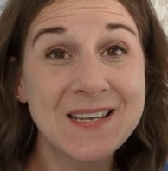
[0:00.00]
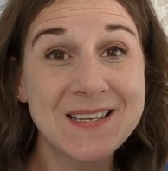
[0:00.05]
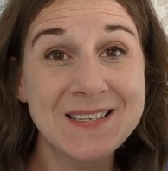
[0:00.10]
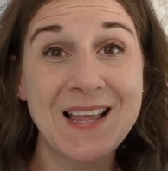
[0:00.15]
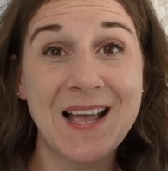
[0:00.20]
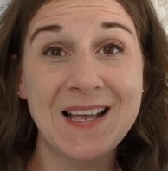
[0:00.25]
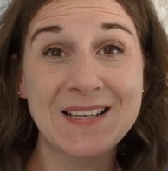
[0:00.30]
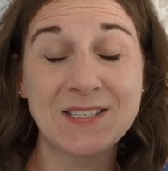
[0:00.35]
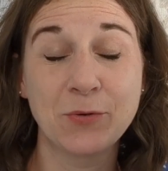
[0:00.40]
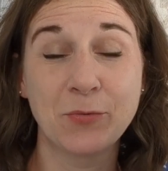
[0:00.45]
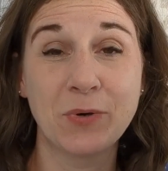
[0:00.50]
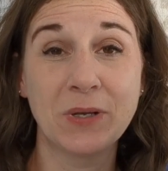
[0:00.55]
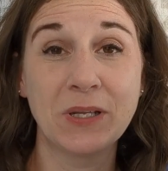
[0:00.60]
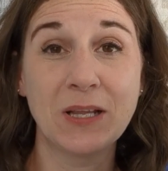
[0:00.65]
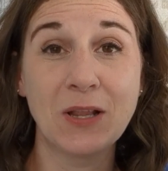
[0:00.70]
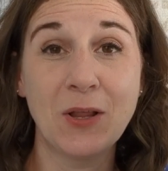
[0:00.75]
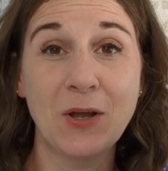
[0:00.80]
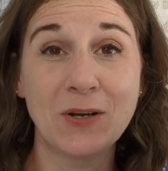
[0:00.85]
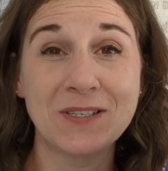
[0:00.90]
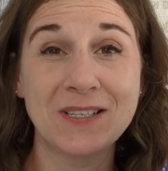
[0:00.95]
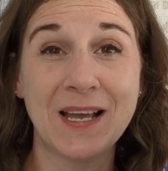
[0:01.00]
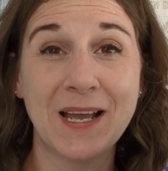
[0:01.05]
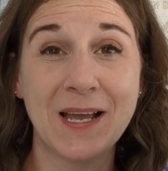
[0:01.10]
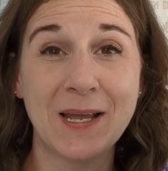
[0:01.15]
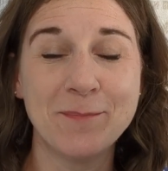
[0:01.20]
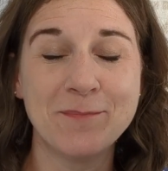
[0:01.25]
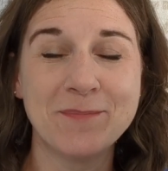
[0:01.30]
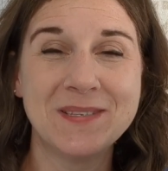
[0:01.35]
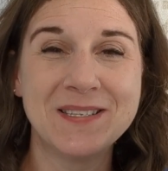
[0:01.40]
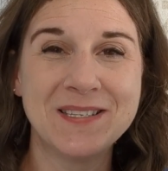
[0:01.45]
these things last a really
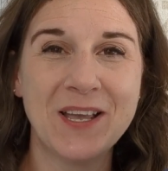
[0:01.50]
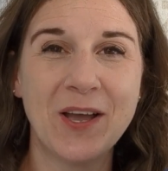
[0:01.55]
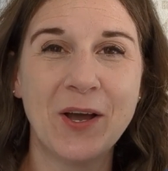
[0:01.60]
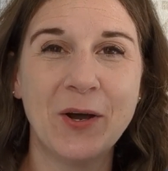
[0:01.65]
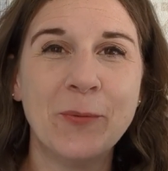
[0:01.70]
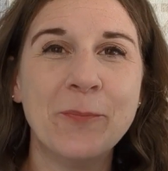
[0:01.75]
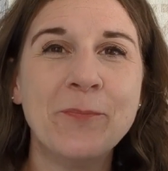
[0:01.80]
long time.